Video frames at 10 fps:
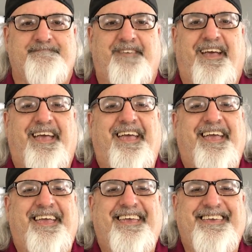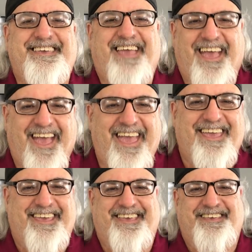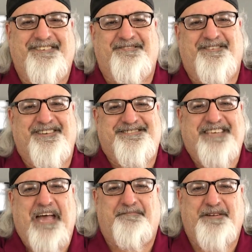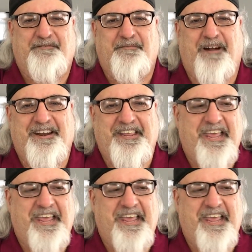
Hey, what's happening, everybody?